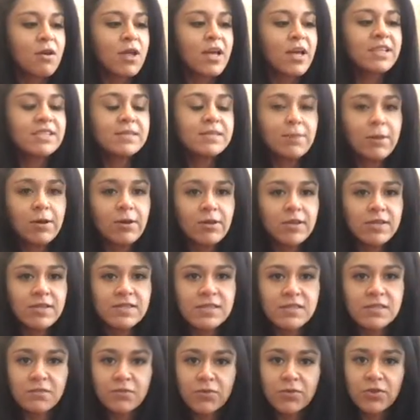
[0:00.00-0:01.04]

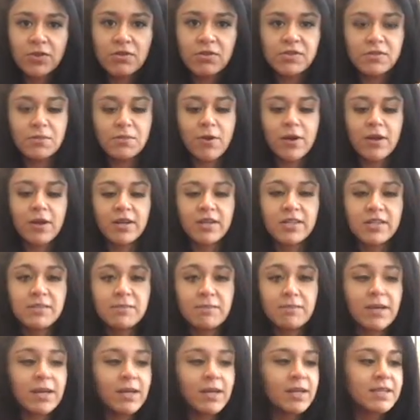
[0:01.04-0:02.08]
experiences with those products,
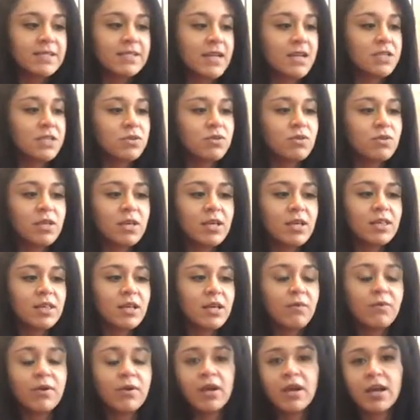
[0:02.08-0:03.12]
because I do think
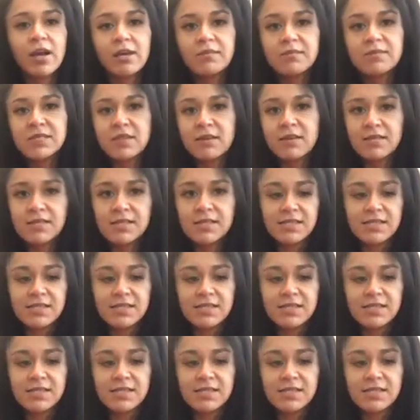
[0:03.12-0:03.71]
that when it comes down